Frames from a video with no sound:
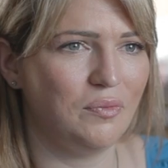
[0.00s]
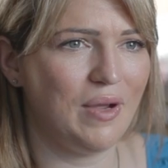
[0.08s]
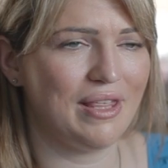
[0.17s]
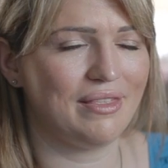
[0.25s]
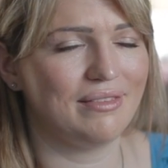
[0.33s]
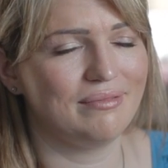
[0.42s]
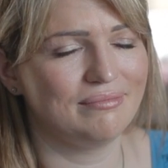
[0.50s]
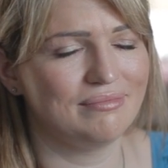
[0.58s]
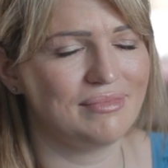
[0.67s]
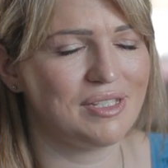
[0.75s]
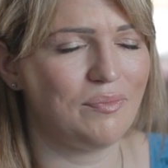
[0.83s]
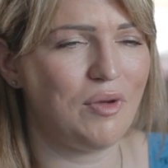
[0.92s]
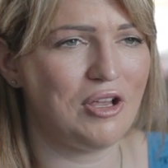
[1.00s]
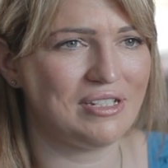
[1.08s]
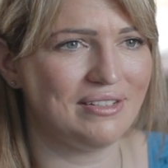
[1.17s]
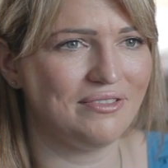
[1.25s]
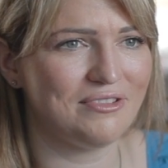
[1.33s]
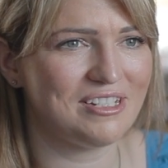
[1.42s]
with some
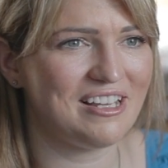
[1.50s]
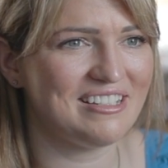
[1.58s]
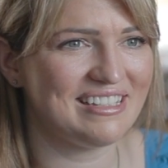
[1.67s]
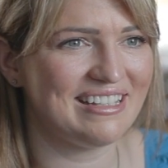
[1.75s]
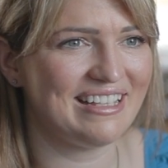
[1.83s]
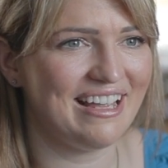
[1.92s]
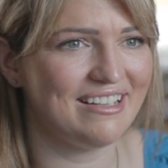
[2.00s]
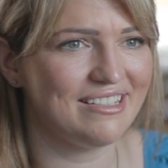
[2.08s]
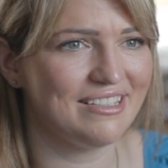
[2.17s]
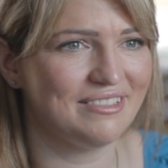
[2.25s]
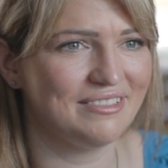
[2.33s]
positive results at the end.